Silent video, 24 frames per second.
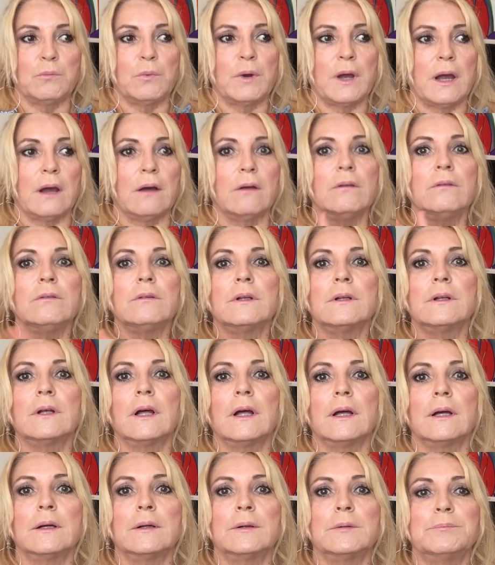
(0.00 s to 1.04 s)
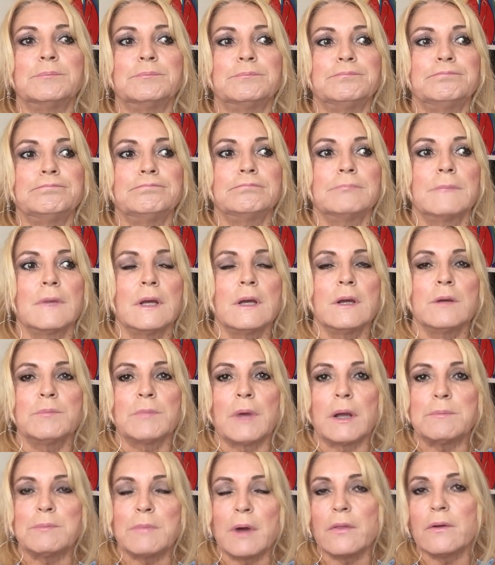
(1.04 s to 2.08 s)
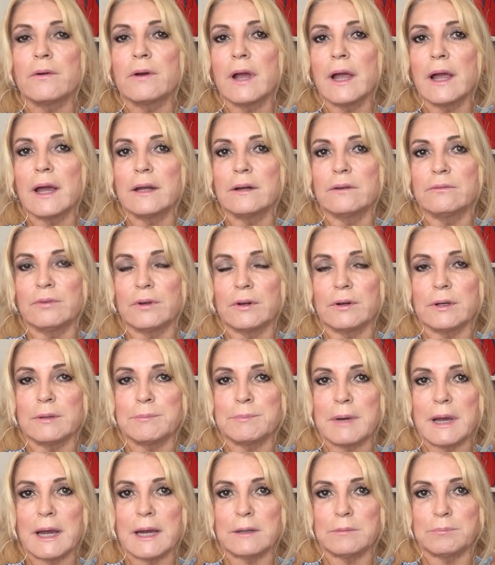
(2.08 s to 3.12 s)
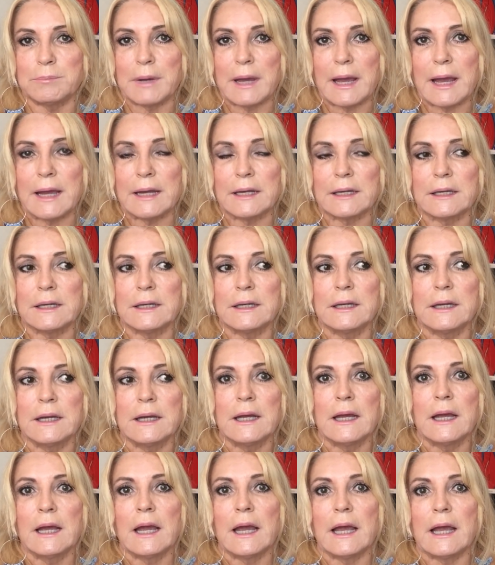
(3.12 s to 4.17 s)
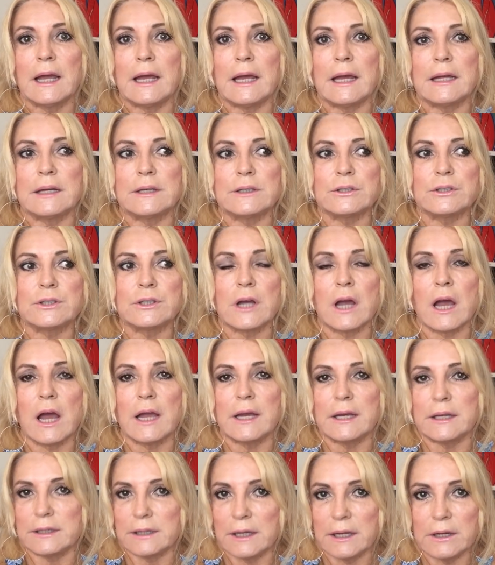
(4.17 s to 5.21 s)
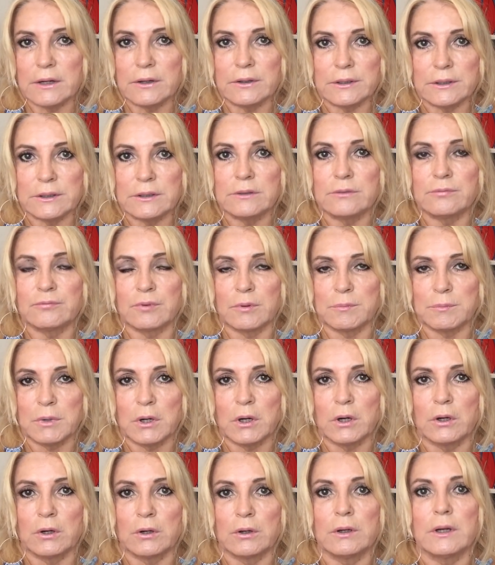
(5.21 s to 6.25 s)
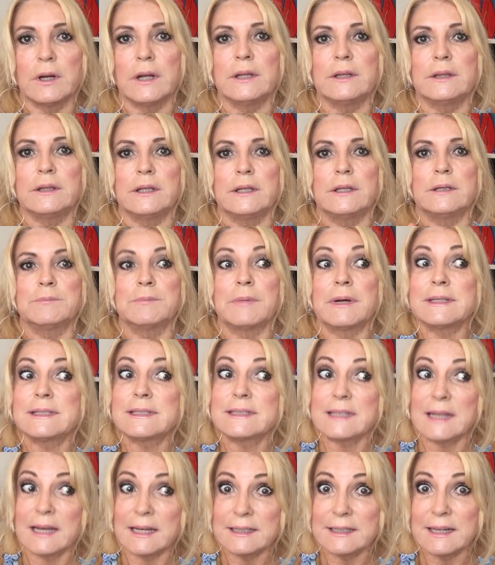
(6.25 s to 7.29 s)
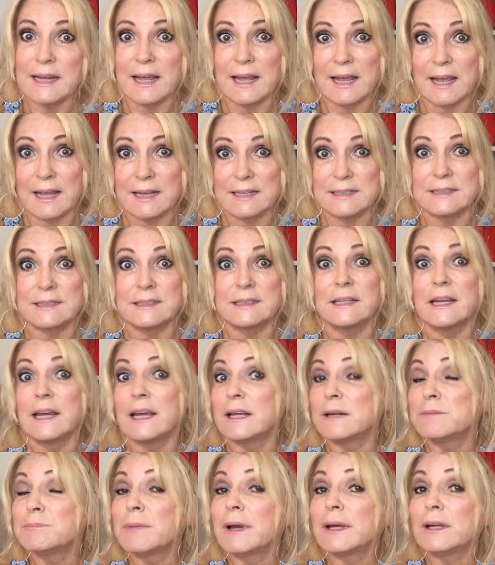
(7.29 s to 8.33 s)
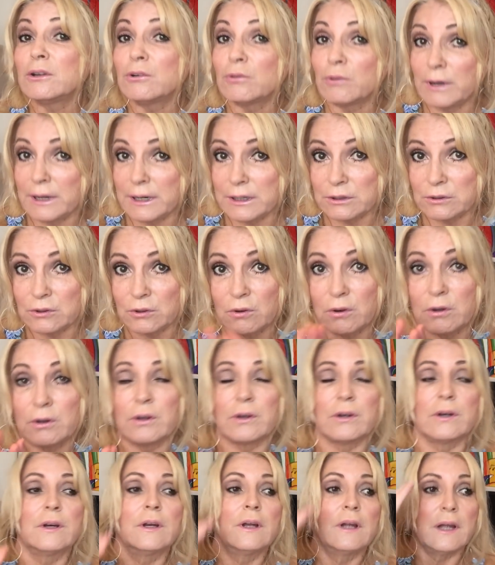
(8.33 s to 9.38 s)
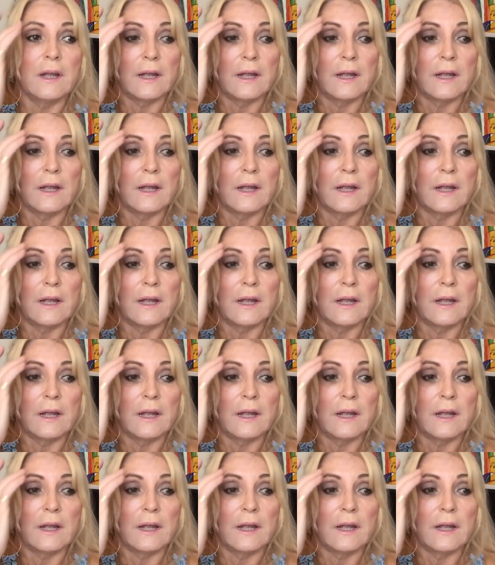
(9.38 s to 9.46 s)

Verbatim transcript: Well, um, my mother had a very bad back and I inherited it from her, and then my son has it and my granddaughter,